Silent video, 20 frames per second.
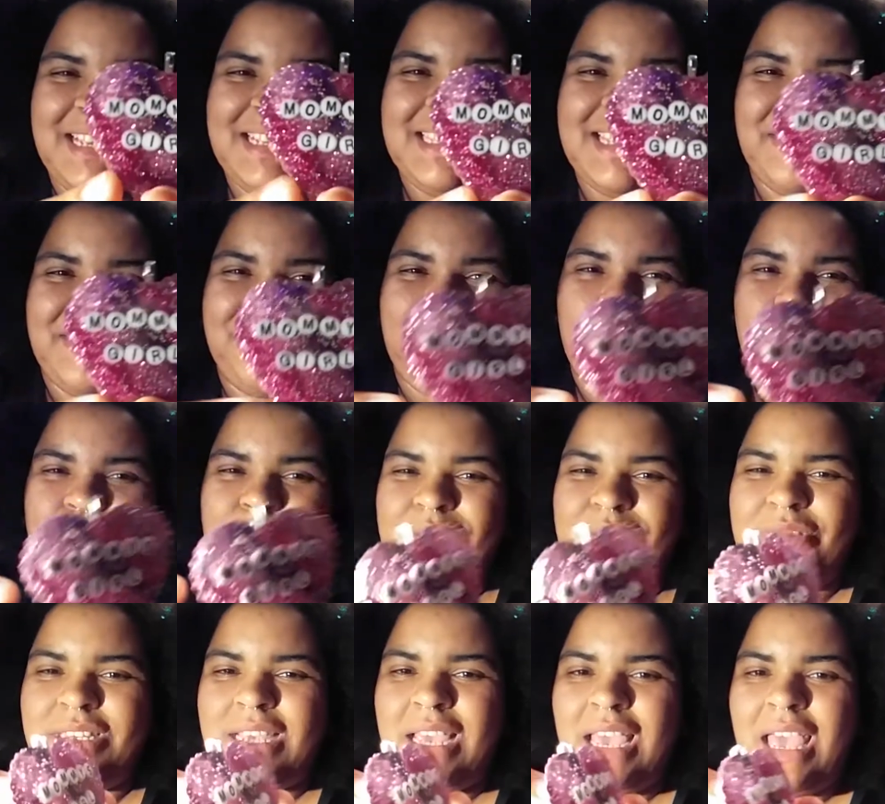It's like
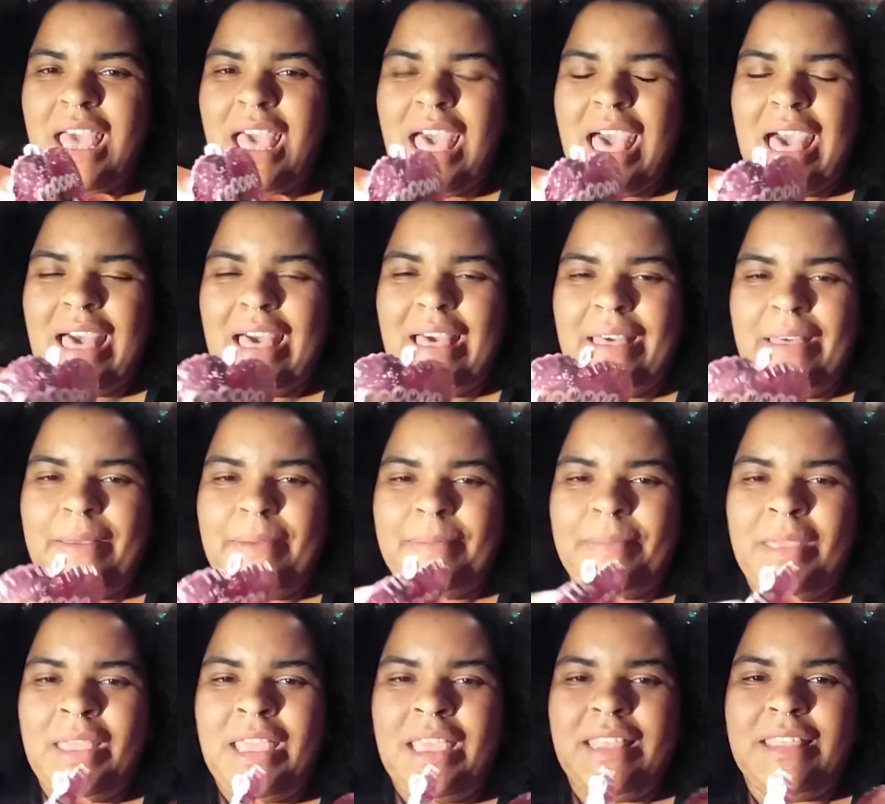ruffles. The
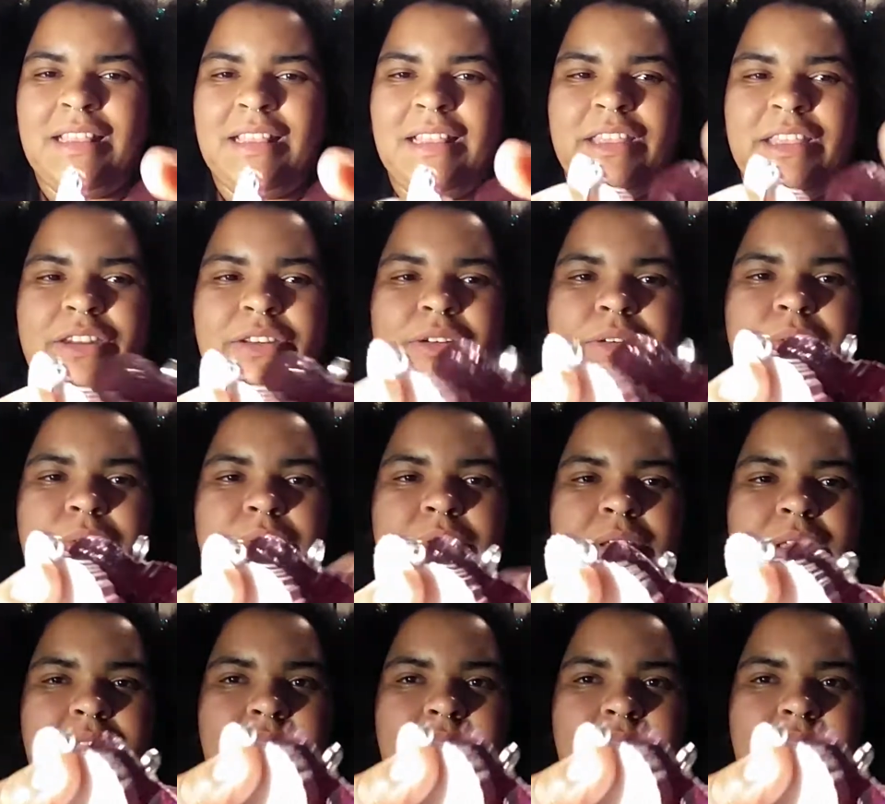little